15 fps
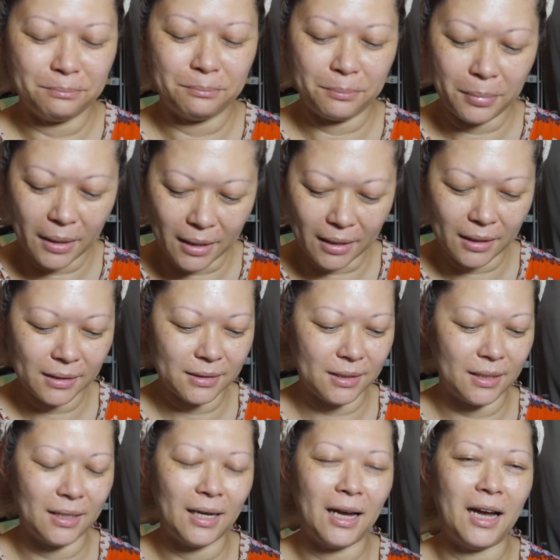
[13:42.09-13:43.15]
But
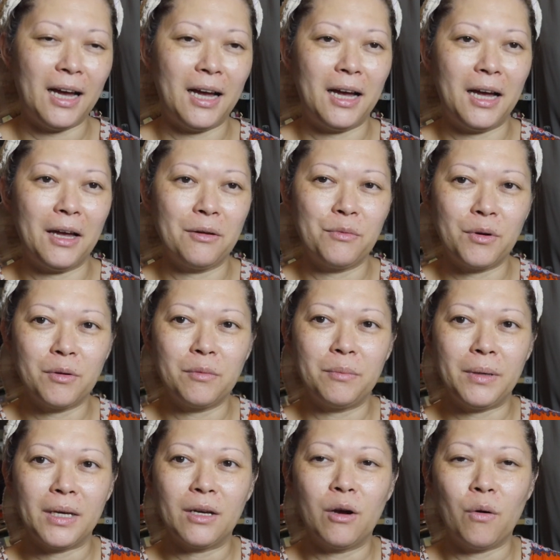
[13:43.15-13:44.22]
I will
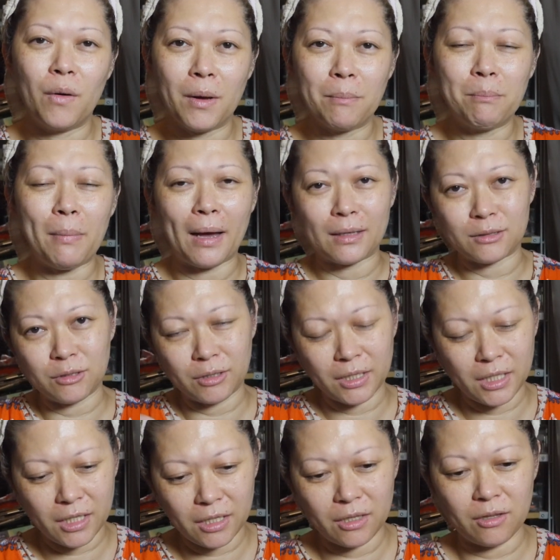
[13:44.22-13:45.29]
be going back to
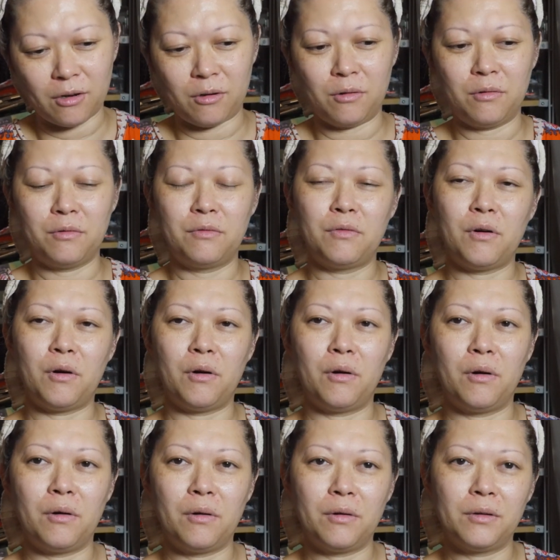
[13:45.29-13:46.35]
keto
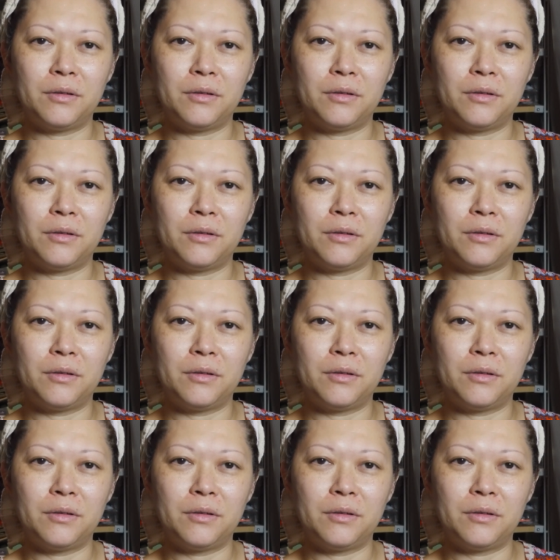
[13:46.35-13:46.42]
for,